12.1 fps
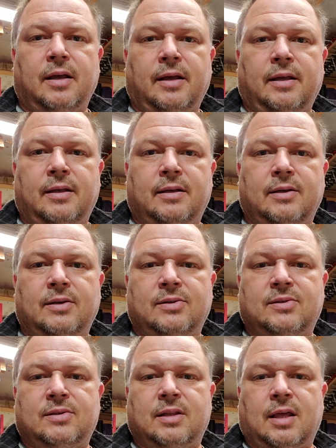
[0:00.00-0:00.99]

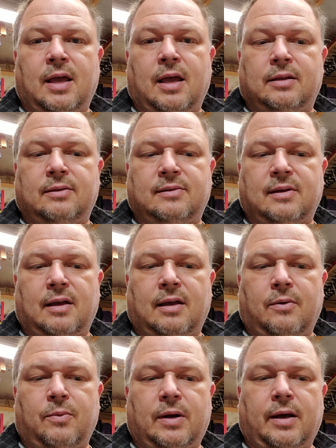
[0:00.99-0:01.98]
is that
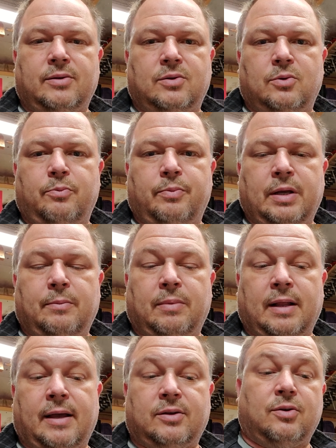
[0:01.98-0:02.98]
when I do bean
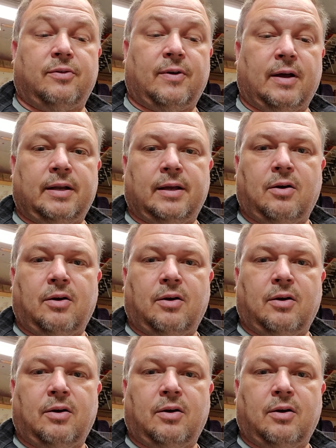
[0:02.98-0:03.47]
blanks or if I need